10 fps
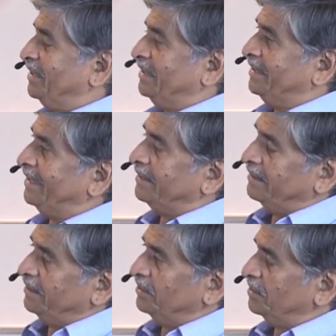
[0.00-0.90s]
and
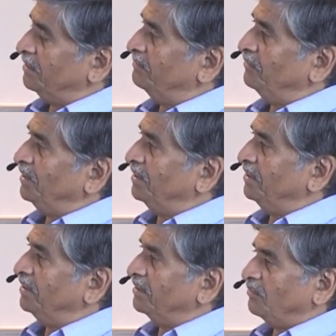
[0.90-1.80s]
that itself will
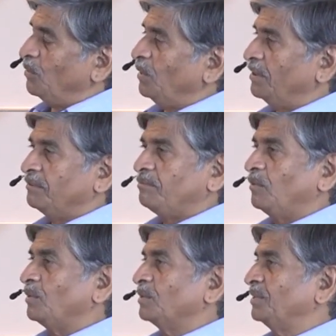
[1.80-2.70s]
clear all the
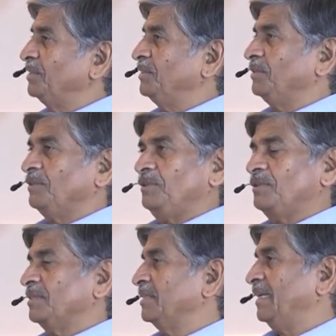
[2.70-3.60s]
pores in
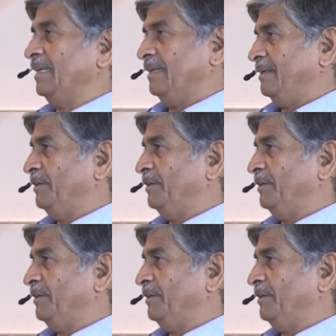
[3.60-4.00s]
your skin.